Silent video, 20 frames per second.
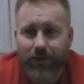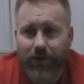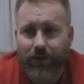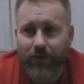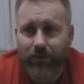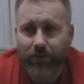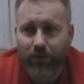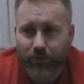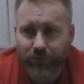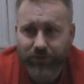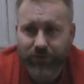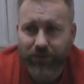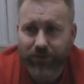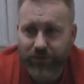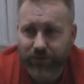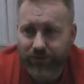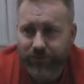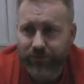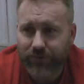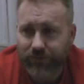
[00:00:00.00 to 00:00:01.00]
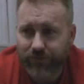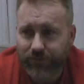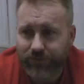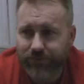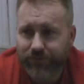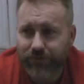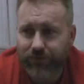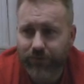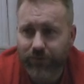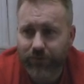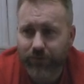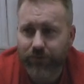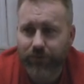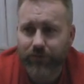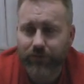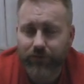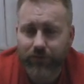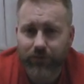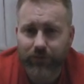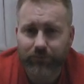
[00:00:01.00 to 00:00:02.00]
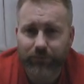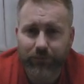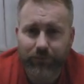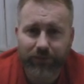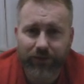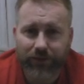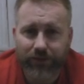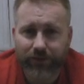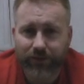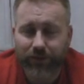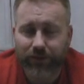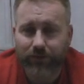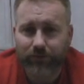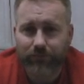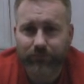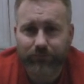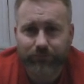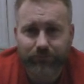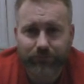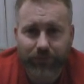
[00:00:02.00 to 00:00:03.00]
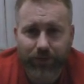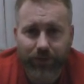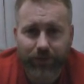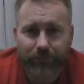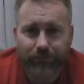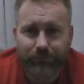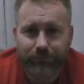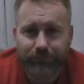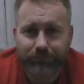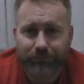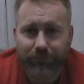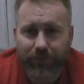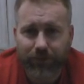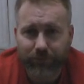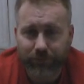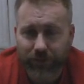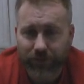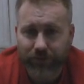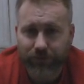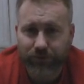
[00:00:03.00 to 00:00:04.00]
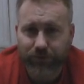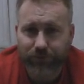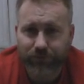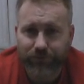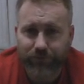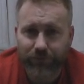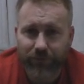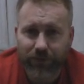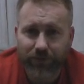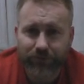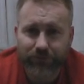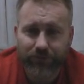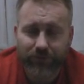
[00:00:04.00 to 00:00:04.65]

I hope to get that done this year and maybe get it out in about a year from now.